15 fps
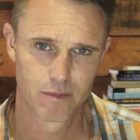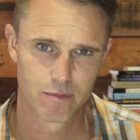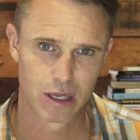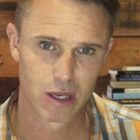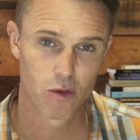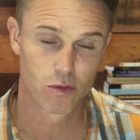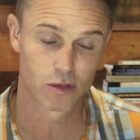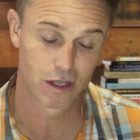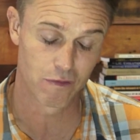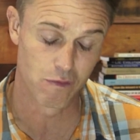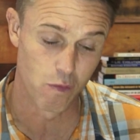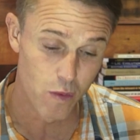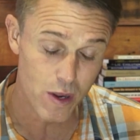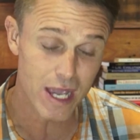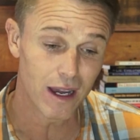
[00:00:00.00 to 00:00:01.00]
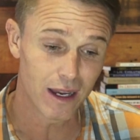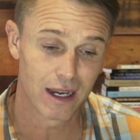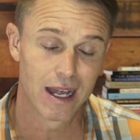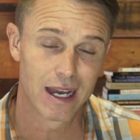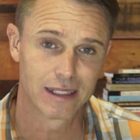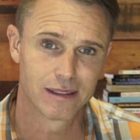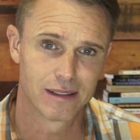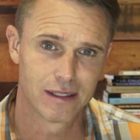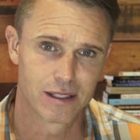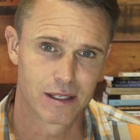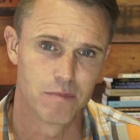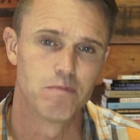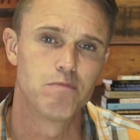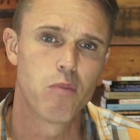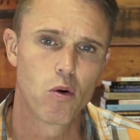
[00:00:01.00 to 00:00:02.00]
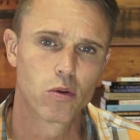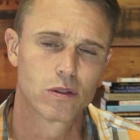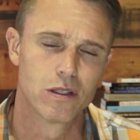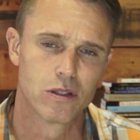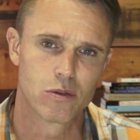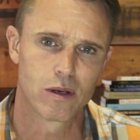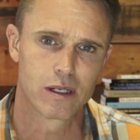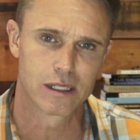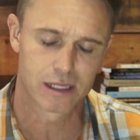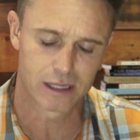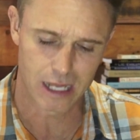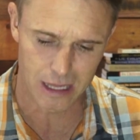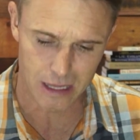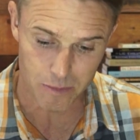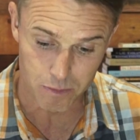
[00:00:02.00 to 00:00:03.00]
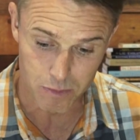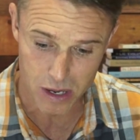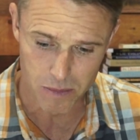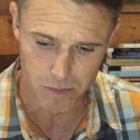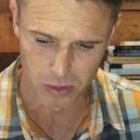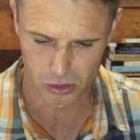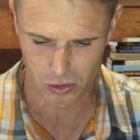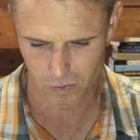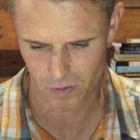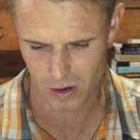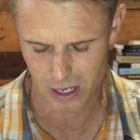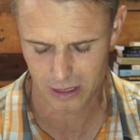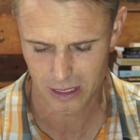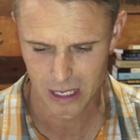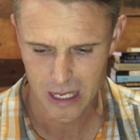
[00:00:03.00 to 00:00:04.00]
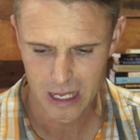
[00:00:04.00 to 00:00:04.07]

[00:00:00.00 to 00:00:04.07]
because if we are light, it's important to understand the purpose of light.